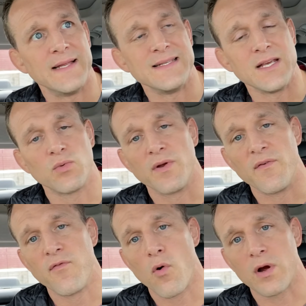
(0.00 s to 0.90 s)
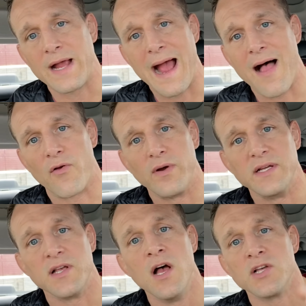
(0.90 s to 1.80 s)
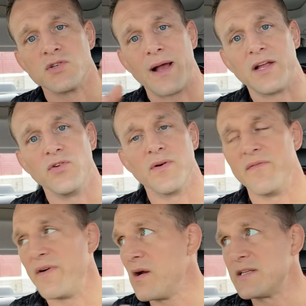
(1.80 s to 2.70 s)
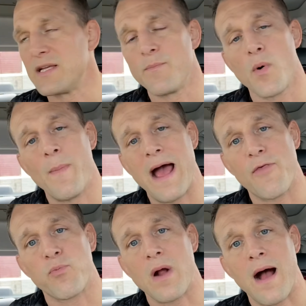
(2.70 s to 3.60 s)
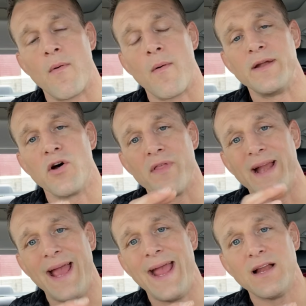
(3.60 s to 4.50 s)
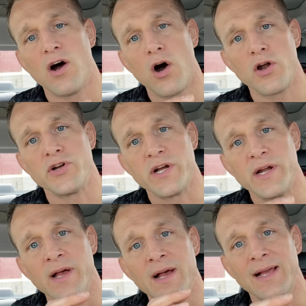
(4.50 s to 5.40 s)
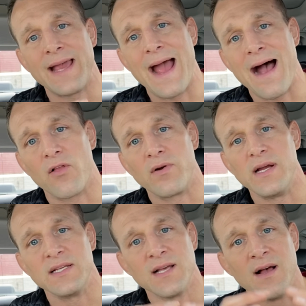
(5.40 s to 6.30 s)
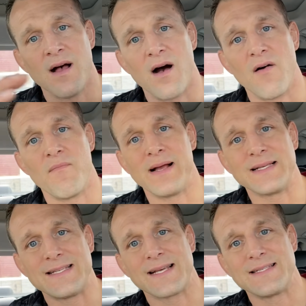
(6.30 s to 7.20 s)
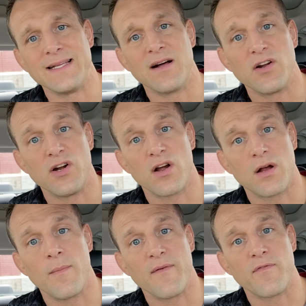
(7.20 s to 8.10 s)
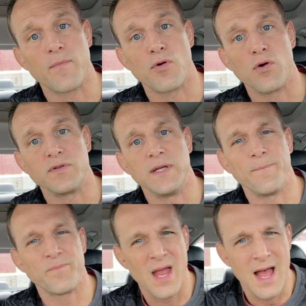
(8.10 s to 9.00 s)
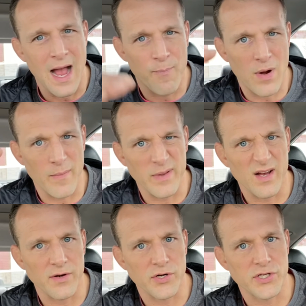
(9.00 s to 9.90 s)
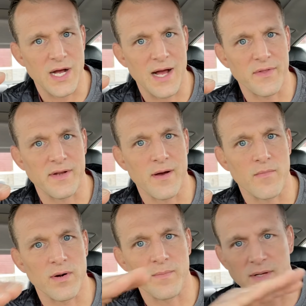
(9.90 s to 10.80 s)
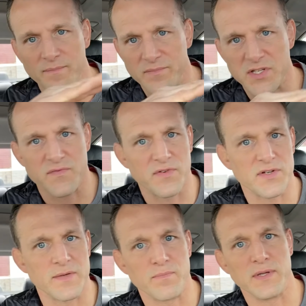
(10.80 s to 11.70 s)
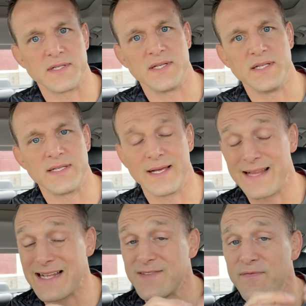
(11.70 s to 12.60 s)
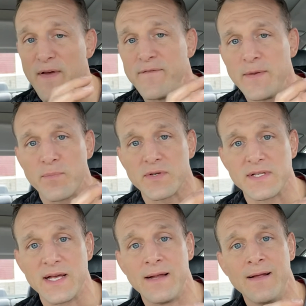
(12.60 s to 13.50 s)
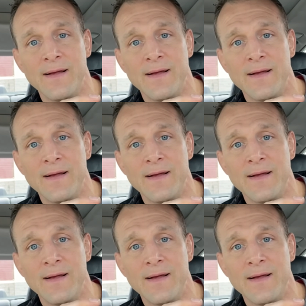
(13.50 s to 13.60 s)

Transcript: is equal to four calories. So I can do a very simple math problem and know that 800 calories of my 1600 are coming from protein. I probably undershot the number, but just for simplicity's sake, that's 50%